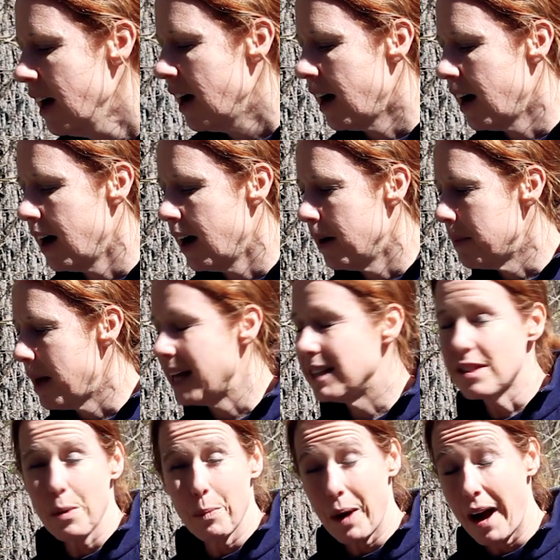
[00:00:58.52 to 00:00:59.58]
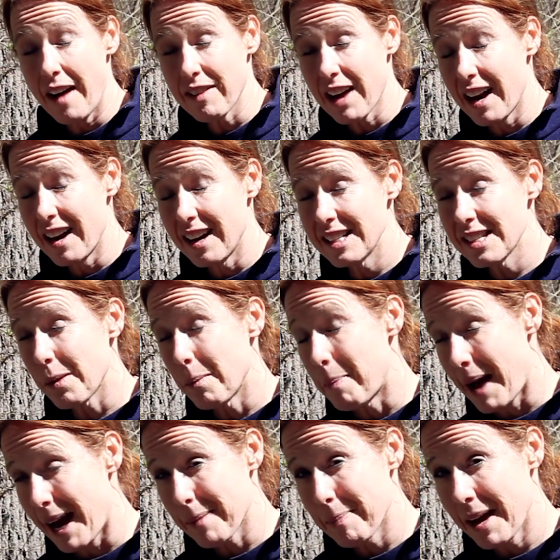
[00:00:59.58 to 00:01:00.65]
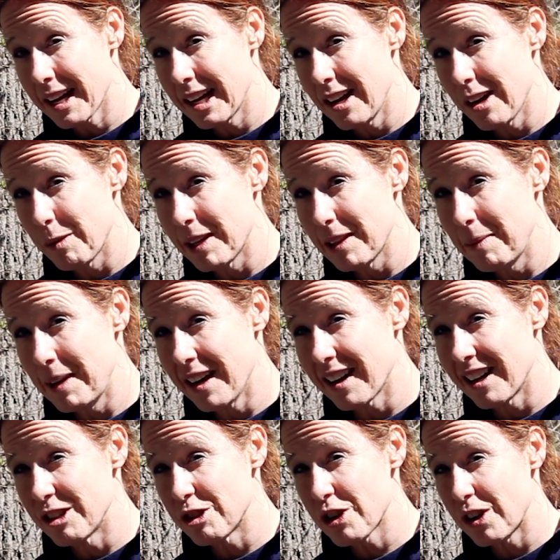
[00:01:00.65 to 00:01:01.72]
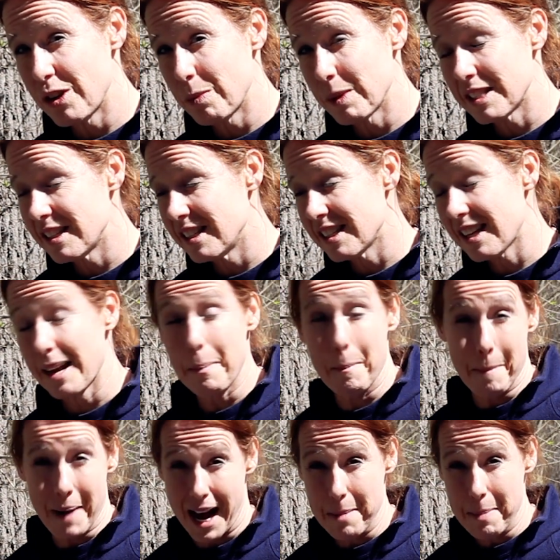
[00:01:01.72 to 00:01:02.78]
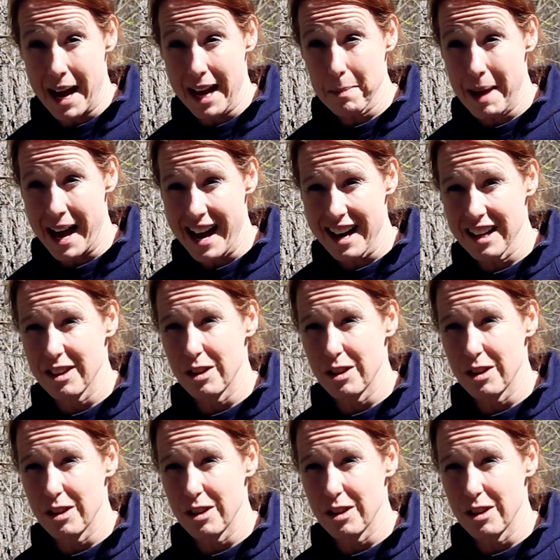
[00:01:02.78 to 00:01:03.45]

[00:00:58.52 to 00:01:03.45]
And so I've got a nice little backpack here with me. I'm going to show you what's inside my backpack.